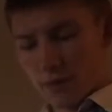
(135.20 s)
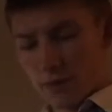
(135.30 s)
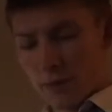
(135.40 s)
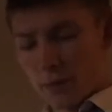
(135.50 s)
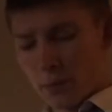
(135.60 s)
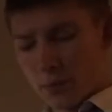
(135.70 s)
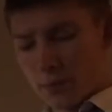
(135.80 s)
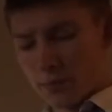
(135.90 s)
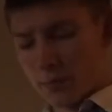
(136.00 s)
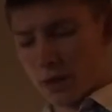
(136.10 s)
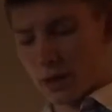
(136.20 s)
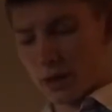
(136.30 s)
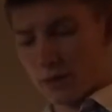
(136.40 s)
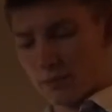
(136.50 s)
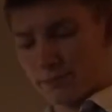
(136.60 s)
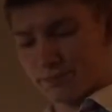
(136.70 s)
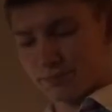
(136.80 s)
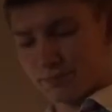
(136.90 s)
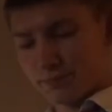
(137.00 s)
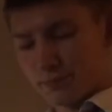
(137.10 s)
Furthermore, a
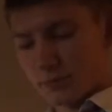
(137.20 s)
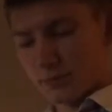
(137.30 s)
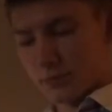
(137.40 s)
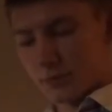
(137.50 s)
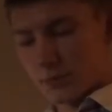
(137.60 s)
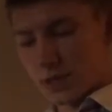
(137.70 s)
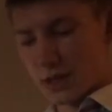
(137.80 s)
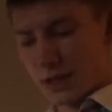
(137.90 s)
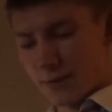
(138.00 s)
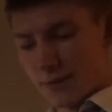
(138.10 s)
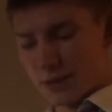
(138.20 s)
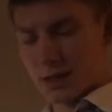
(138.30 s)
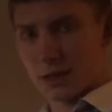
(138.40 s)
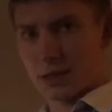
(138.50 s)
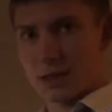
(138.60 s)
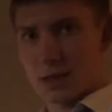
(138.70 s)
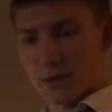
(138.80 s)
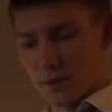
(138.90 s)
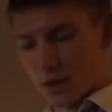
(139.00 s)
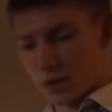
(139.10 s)
significant
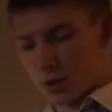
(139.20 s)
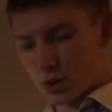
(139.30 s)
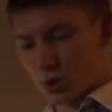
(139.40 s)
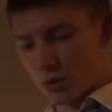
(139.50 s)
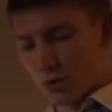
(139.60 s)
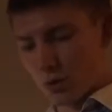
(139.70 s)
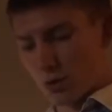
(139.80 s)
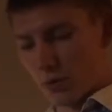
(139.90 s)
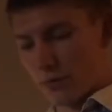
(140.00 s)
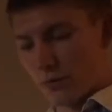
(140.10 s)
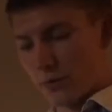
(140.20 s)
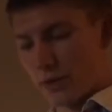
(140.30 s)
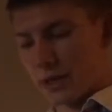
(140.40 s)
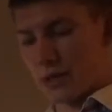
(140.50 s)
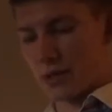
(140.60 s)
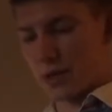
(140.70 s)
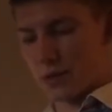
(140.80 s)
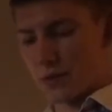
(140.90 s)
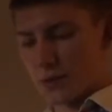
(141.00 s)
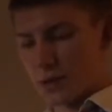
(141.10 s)
advantage of these
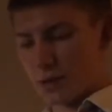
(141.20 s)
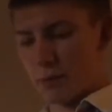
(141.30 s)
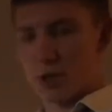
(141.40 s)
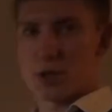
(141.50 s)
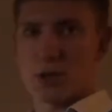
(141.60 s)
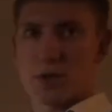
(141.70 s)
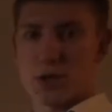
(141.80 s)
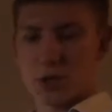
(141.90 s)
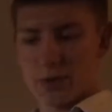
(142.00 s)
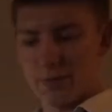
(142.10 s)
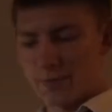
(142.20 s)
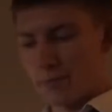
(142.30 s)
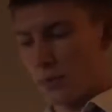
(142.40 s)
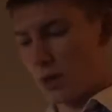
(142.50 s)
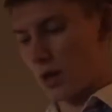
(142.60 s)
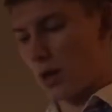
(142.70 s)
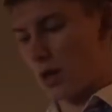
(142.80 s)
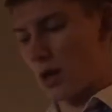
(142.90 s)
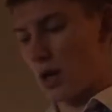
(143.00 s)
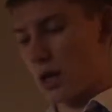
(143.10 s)
countries, especially Russia,
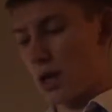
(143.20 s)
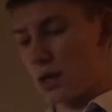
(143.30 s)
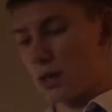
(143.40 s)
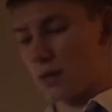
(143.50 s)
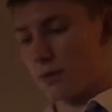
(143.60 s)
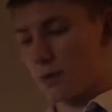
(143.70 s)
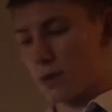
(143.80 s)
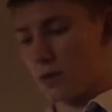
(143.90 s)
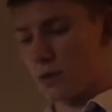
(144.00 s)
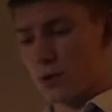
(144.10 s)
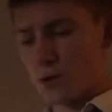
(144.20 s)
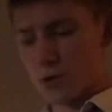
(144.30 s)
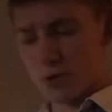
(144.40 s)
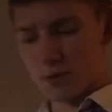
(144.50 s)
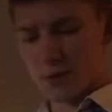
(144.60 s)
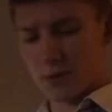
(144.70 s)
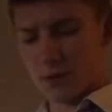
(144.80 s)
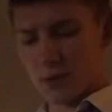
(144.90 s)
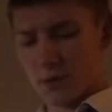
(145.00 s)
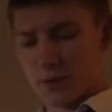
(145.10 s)
is huge reserves
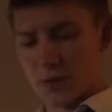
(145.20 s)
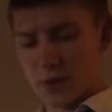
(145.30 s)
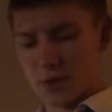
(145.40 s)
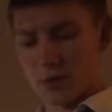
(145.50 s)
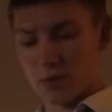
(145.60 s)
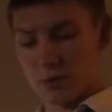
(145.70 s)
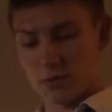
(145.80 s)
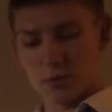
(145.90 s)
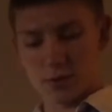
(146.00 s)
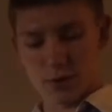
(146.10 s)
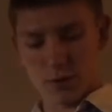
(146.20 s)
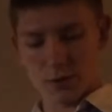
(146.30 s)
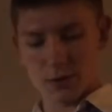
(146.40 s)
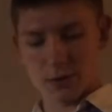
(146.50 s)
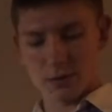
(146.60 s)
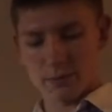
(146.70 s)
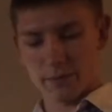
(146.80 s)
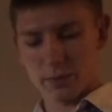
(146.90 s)
of natural resources,